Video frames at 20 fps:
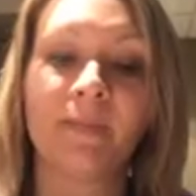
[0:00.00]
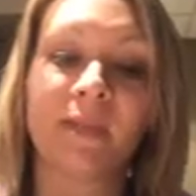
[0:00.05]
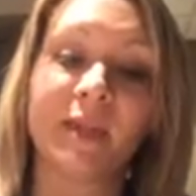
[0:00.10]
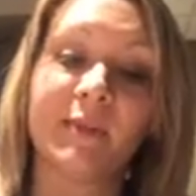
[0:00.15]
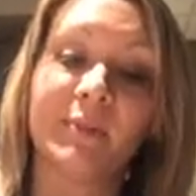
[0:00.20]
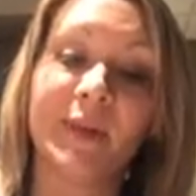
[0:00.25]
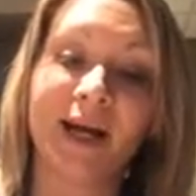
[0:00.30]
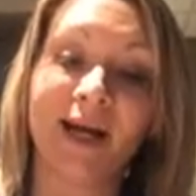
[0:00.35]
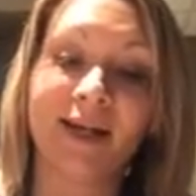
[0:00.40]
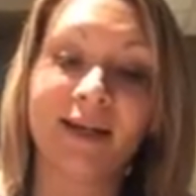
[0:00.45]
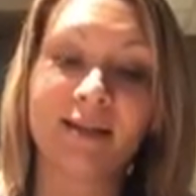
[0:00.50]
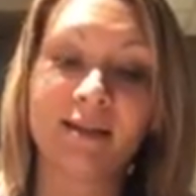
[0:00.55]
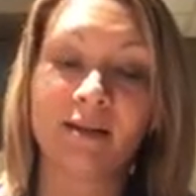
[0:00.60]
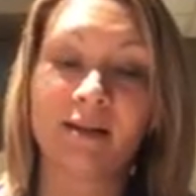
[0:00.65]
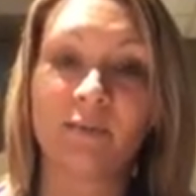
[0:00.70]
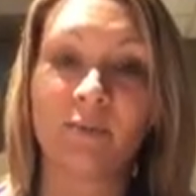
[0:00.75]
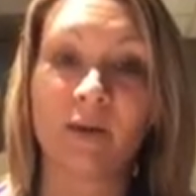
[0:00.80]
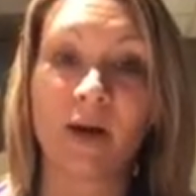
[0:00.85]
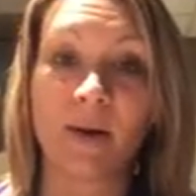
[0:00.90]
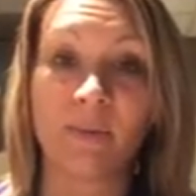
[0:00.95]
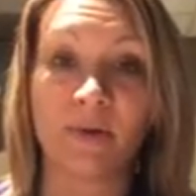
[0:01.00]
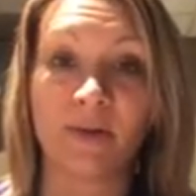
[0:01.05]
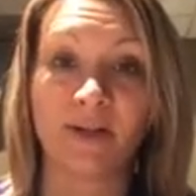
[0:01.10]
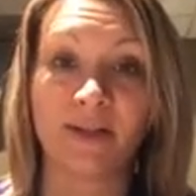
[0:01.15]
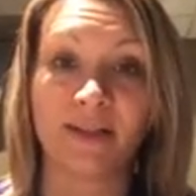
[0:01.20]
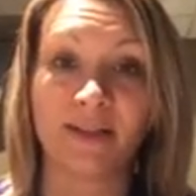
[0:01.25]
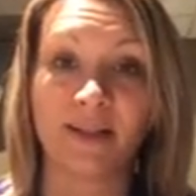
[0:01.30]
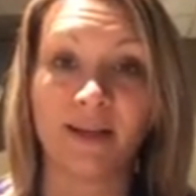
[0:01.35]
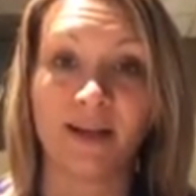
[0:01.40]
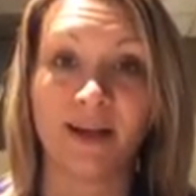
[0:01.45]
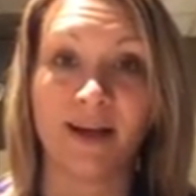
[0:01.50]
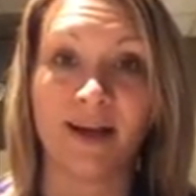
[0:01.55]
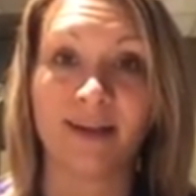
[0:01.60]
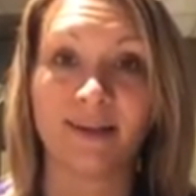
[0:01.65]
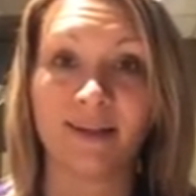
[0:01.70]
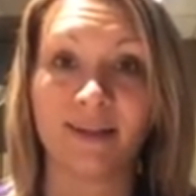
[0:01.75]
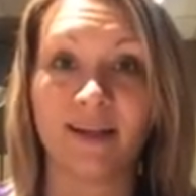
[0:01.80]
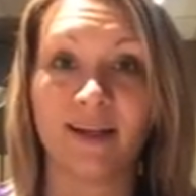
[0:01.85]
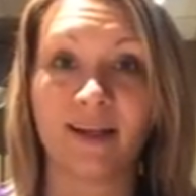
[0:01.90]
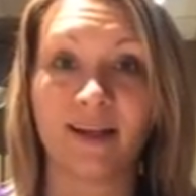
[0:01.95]
And the positive properties that it
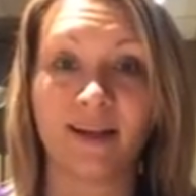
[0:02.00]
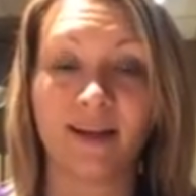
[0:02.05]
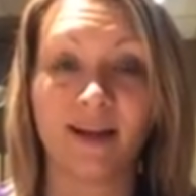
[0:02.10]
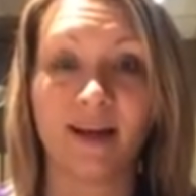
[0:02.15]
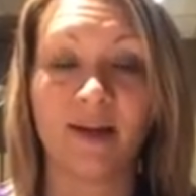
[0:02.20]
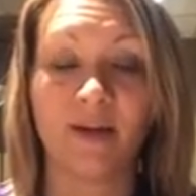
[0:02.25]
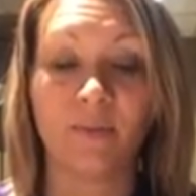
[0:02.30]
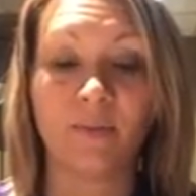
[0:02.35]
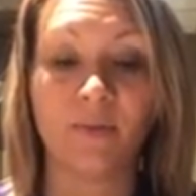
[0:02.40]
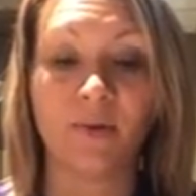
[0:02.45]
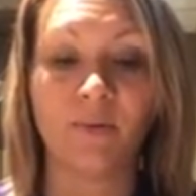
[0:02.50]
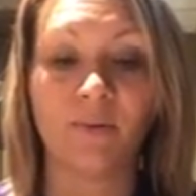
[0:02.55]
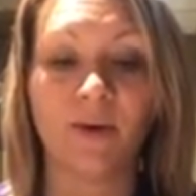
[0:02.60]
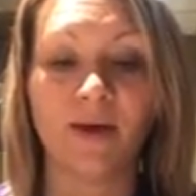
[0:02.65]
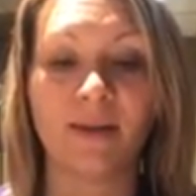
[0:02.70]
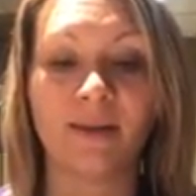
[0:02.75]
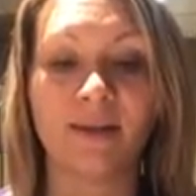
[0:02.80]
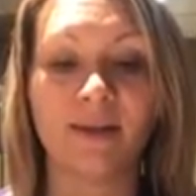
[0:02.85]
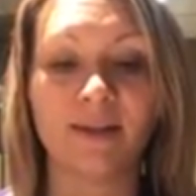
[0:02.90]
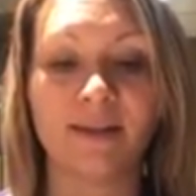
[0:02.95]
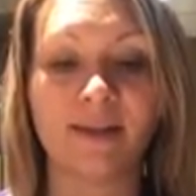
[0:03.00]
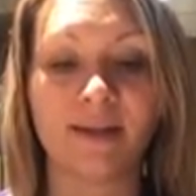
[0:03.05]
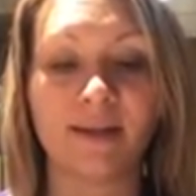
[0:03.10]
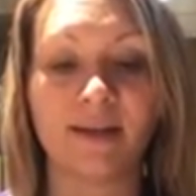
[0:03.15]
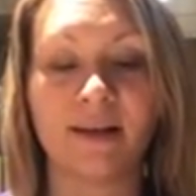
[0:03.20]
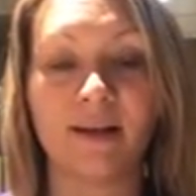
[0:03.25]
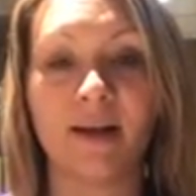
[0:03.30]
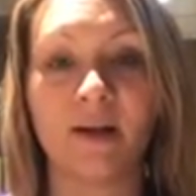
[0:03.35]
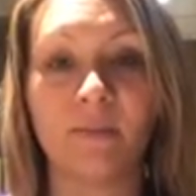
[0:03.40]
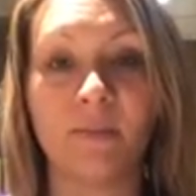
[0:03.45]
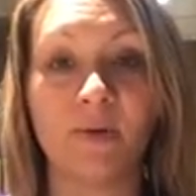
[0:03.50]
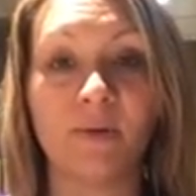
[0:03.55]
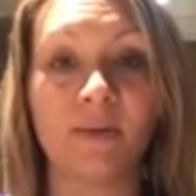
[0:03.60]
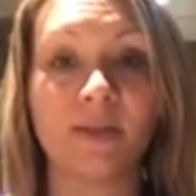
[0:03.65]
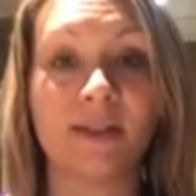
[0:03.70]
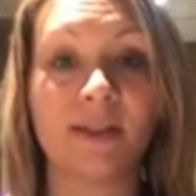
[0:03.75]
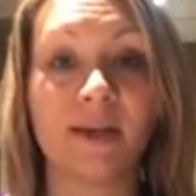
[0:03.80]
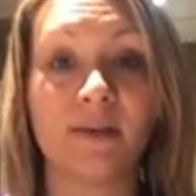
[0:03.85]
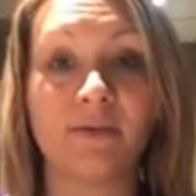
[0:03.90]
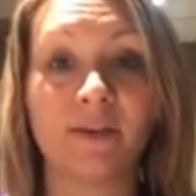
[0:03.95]
has that it can help you with is it can help you
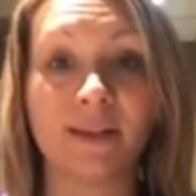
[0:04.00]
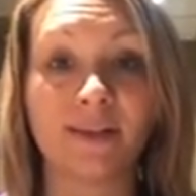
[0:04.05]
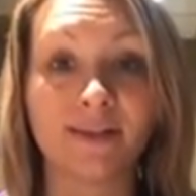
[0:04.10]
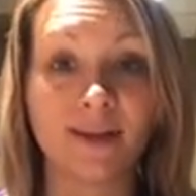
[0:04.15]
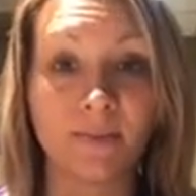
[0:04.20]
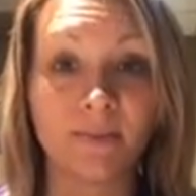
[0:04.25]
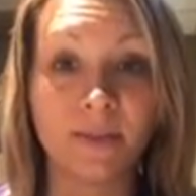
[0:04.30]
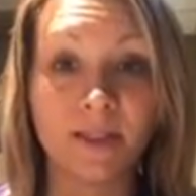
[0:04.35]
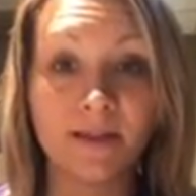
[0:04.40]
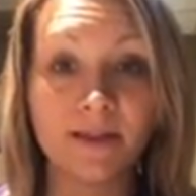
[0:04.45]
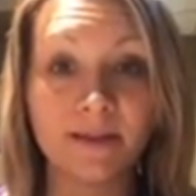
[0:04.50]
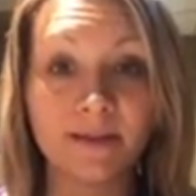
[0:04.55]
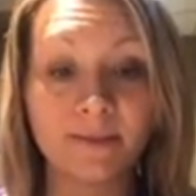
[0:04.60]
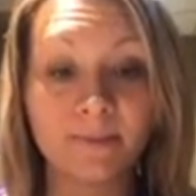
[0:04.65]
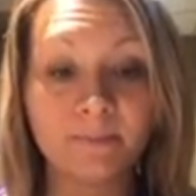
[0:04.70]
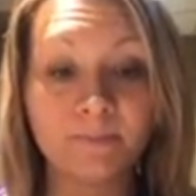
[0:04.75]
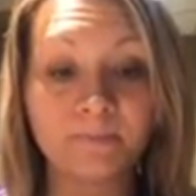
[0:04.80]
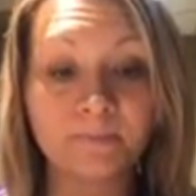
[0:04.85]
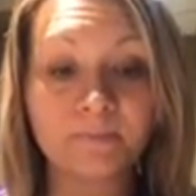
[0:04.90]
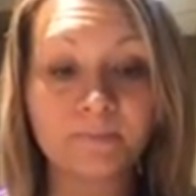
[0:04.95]
with self-acceptance.